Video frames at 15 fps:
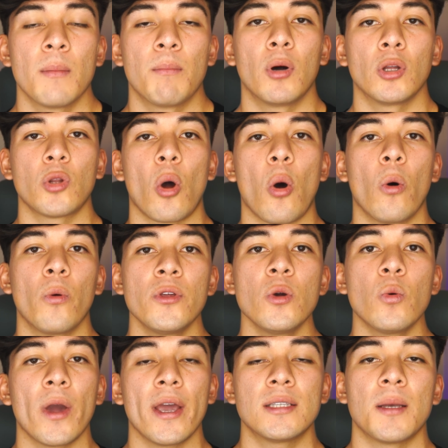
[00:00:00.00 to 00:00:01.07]
but the
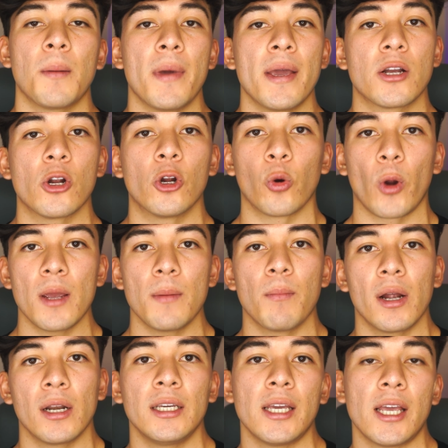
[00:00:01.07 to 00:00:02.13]
only way to make great
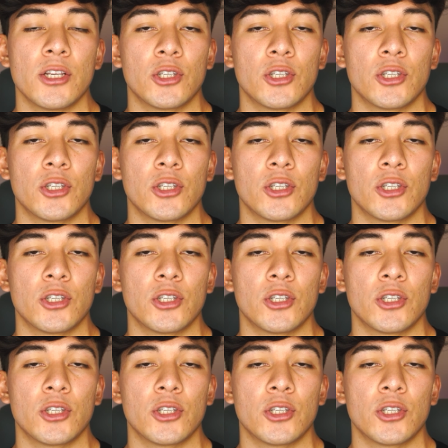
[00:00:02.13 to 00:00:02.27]
money